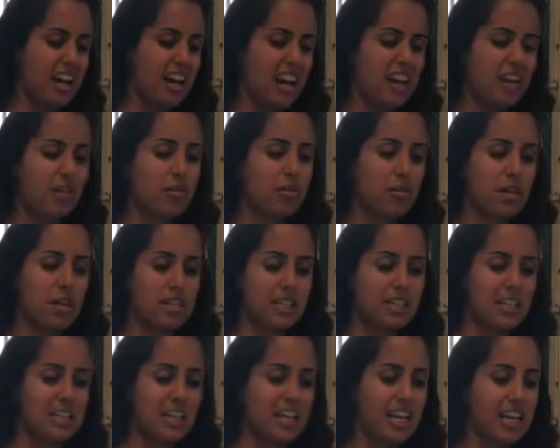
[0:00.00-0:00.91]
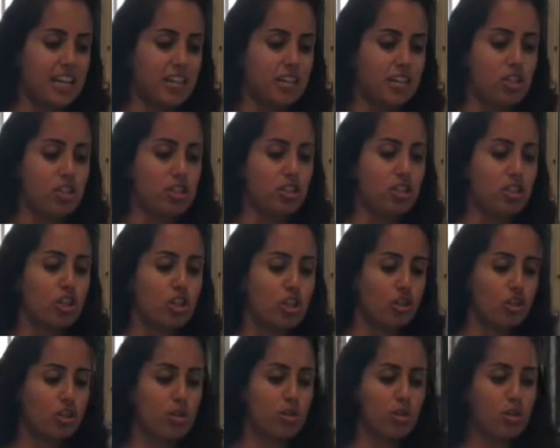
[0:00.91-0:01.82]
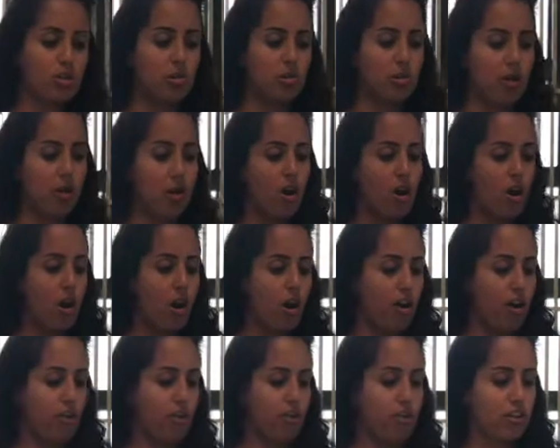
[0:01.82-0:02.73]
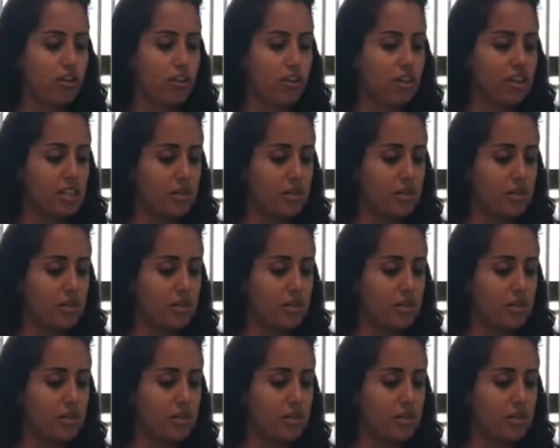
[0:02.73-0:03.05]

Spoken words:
I don't want it to get too overcooked.